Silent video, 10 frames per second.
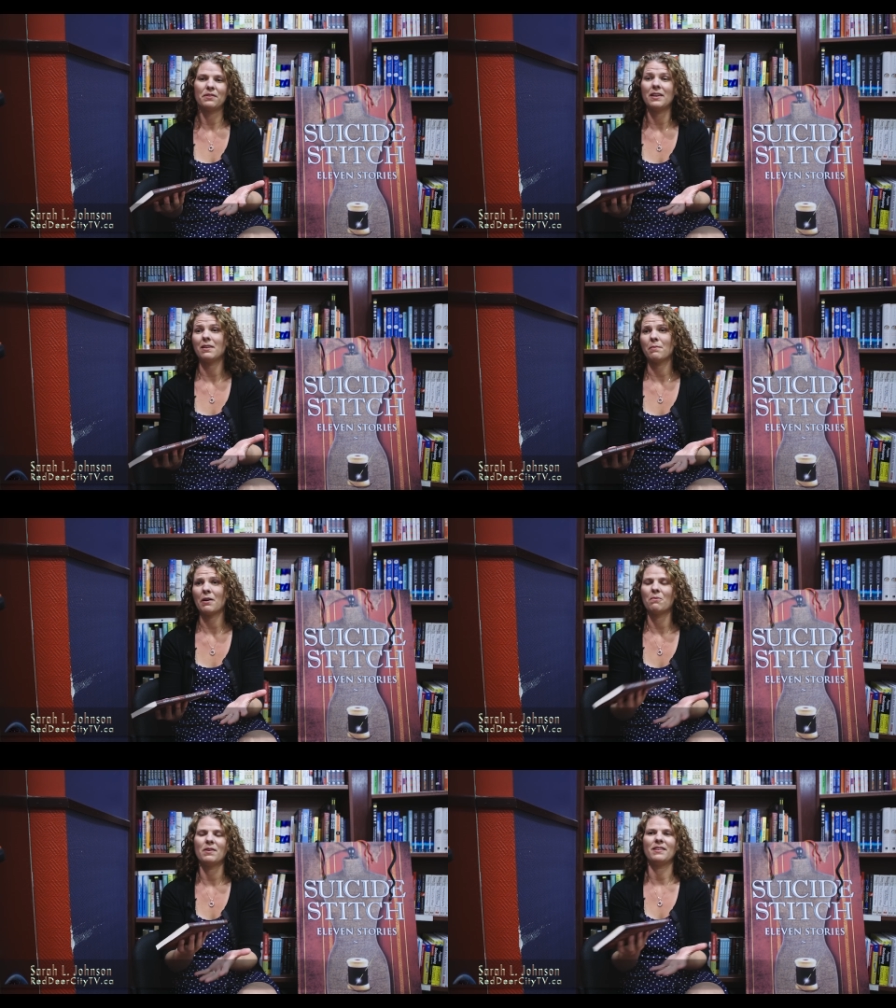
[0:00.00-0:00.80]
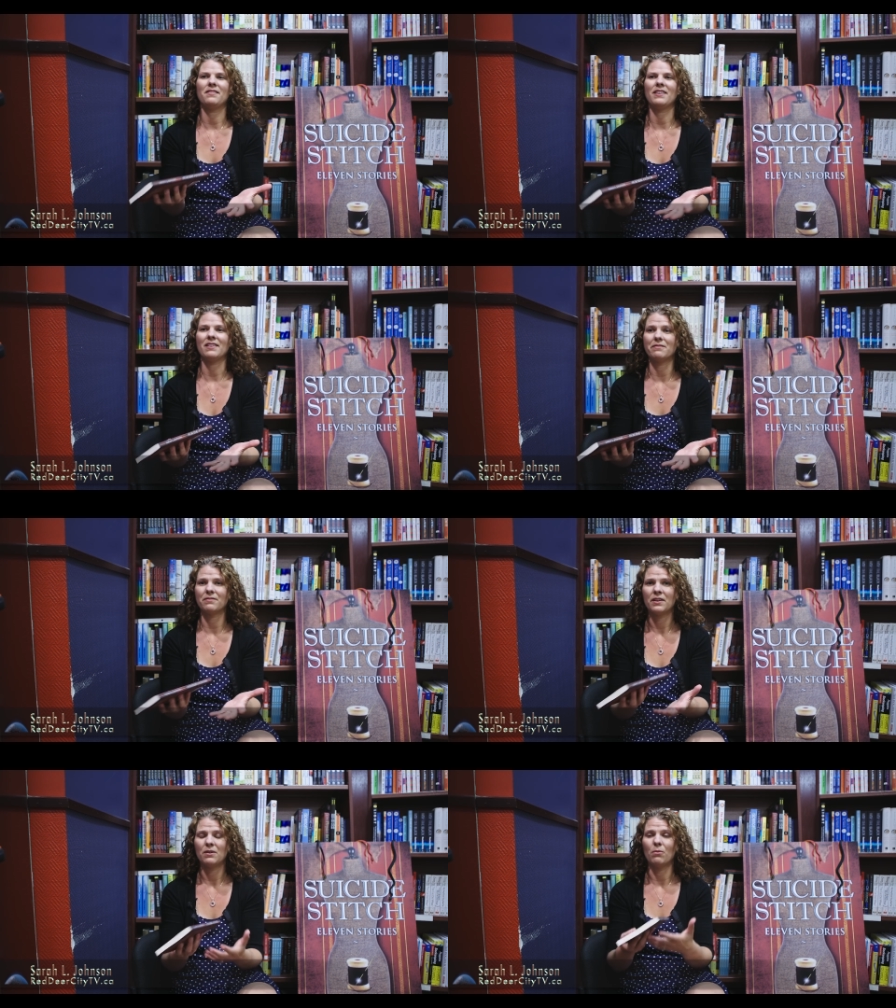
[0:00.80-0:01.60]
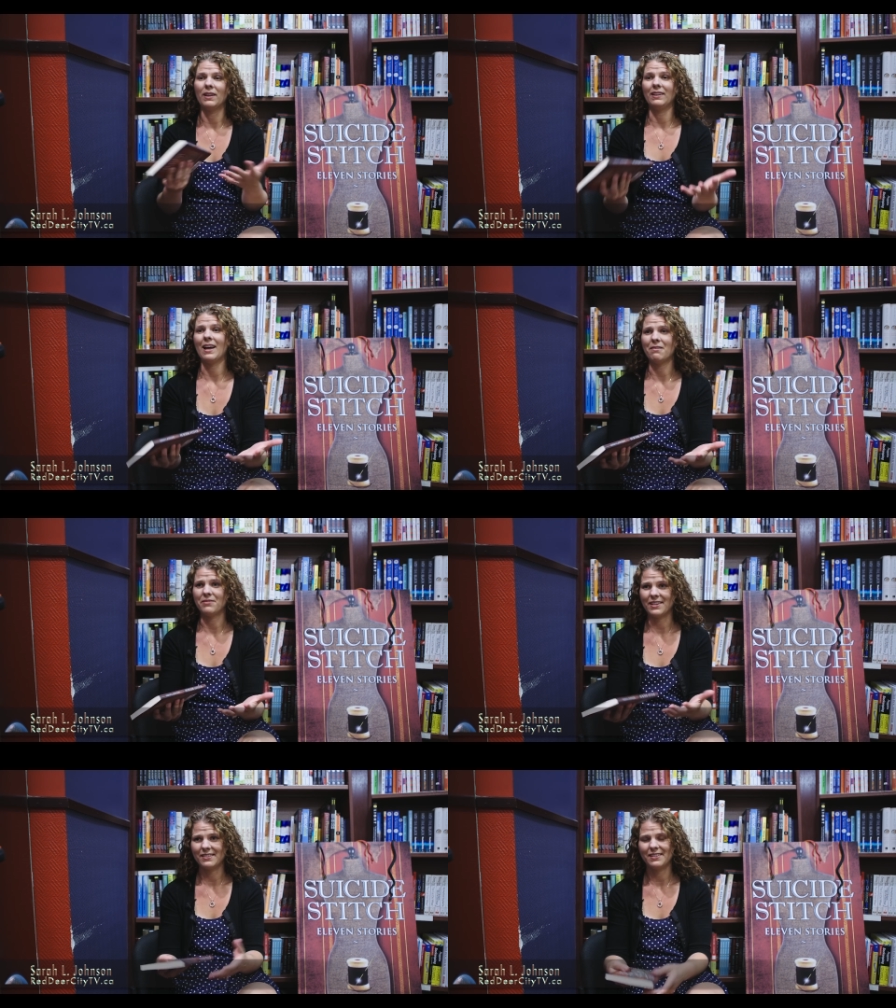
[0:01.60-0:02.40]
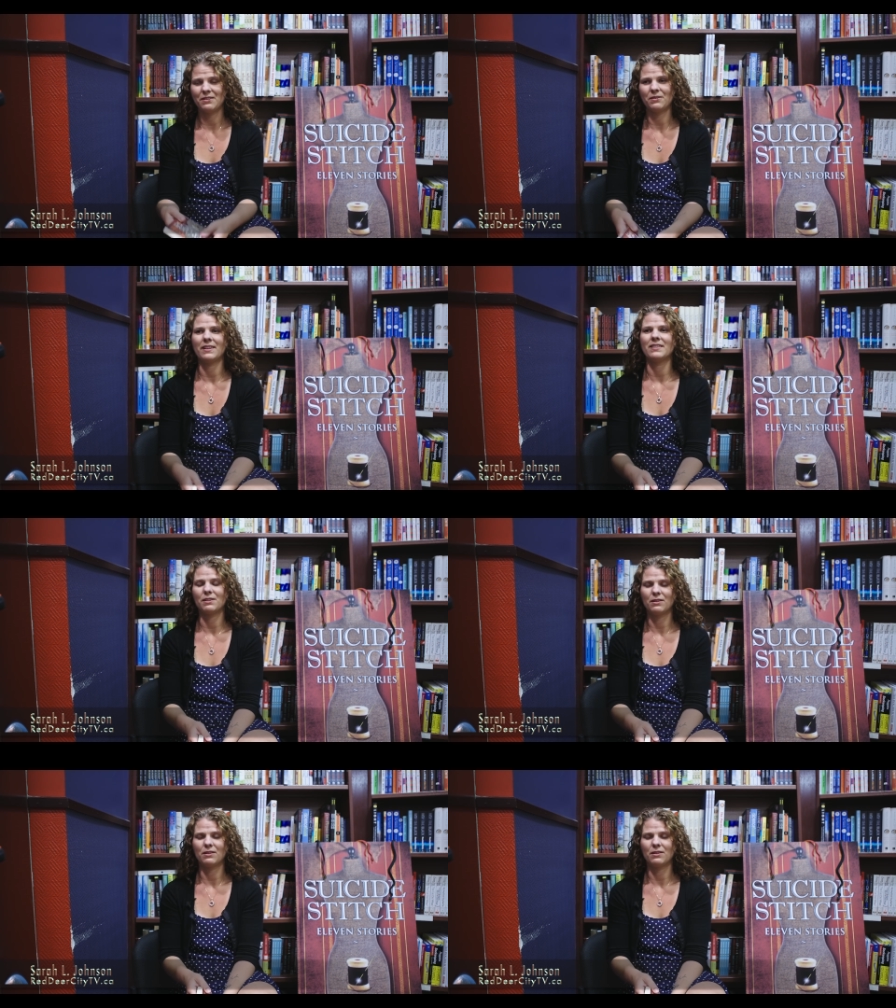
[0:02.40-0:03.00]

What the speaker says: think about when they think of what love is, you know, like this